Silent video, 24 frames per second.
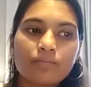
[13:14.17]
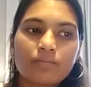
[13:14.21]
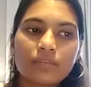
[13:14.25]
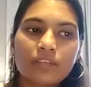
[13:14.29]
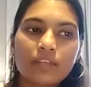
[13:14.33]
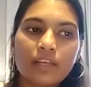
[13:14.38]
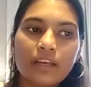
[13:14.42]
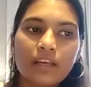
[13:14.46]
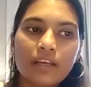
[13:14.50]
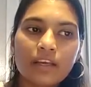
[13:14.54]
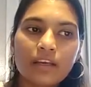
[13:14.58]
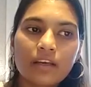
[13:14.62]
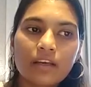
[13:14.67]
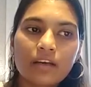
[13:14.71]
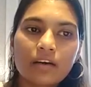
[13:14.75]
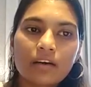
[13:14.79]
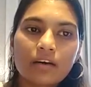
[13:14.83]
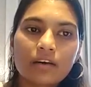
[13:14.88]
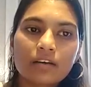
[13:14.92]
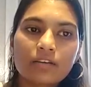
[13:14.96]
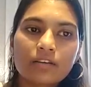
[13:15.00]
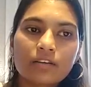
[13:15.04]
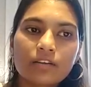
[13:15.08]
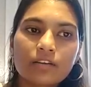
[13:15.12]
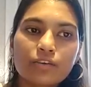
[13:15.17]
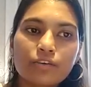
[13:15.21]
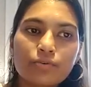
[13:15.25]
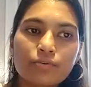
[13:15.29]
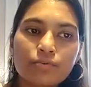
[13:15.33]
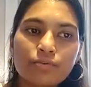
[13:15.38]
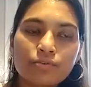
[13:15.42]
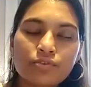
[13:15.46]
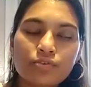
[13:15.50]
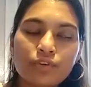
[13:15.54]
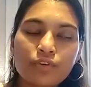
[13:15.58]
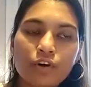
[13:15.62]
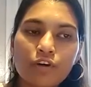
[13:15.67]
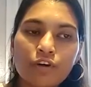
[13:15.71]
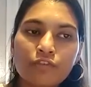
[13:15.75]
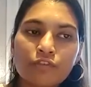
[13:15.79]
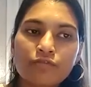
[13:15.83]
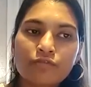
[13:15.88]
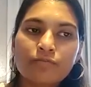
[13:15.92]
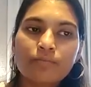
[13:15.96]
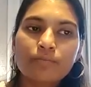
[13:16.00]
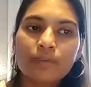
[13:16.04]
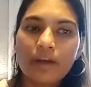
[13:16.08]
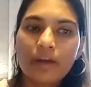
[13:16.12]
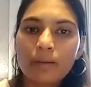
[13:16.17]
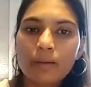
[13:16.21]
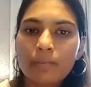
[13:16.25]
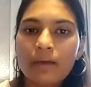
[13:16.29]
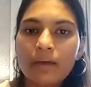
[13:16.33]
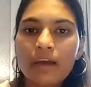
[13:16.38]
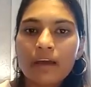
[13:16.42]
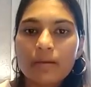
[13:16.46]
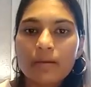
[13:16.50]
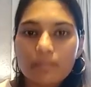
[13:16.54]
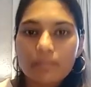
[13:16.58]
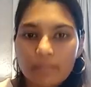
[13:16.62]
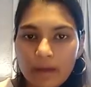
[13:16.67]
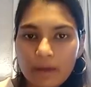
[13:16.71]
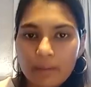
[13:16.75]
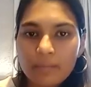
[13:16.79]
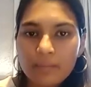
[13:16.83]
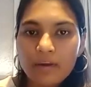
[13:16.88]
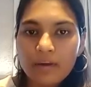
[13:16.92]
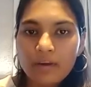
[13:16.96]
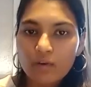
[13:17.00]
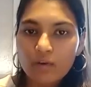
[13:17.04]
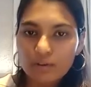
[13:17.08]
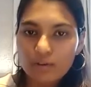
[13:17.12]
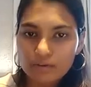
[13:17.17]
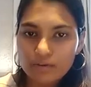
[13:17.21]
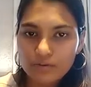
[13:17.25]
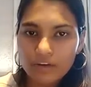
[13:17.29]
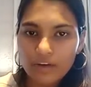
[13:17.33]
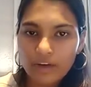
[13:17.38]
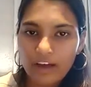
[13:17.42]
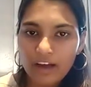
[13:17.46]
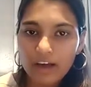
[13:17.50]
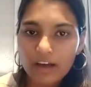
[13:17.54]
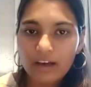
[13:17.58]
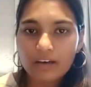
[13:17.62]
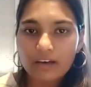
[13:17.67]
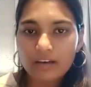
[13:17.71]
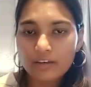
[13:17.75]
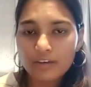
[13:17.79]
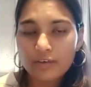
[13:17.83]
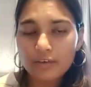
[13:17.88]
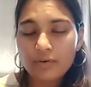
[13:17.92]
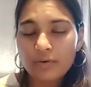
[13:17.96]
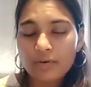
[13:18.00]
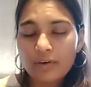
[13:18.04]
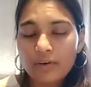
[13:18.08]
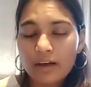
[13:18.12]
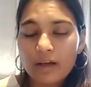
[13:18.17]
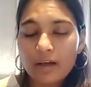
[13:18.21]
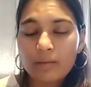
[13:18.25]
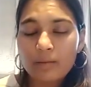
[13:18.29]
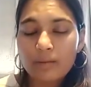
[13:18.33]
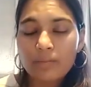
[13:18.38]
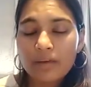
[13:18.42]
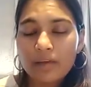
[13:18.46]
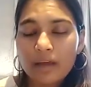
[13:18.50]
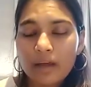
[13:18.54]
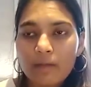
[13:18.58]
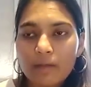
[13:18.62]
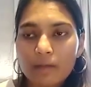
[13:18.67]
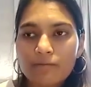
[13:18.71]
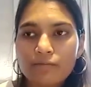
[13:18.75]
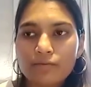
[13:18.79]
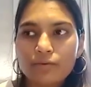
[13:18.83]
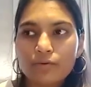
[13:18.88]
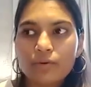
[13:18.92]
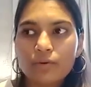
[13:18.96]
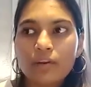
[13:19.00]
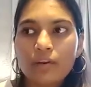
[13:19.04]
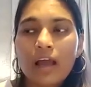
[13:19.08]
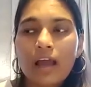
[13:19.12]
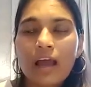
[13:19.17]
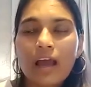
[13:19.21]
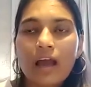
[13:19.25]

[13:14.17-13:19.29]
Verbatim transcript: the uh, the use of prep and pep can also have you know ha- be helpful